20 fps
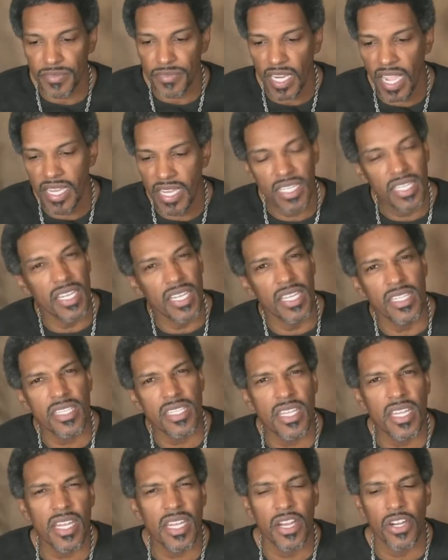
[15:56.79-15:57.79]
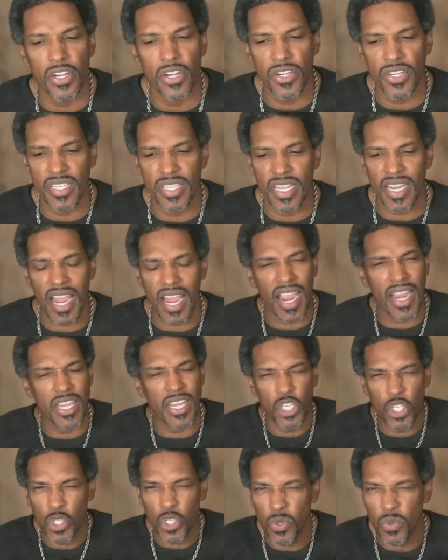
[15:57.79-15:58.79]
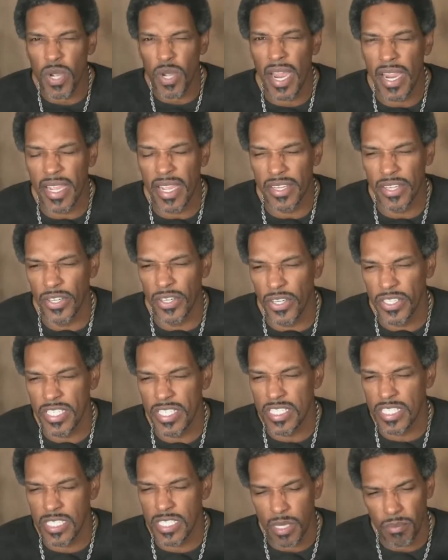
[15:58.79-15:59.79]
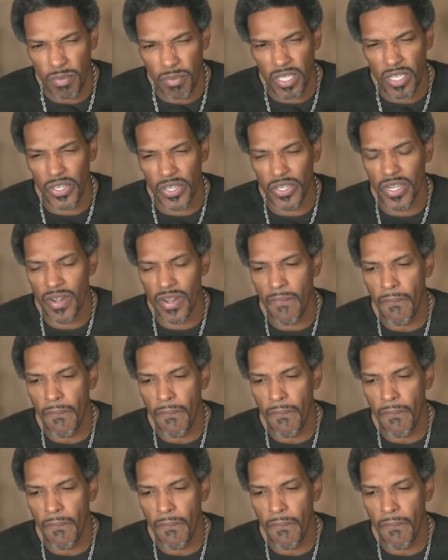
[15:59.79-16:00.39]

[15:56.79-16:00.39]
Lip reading: And the instant I heard that, I knew I had heard similar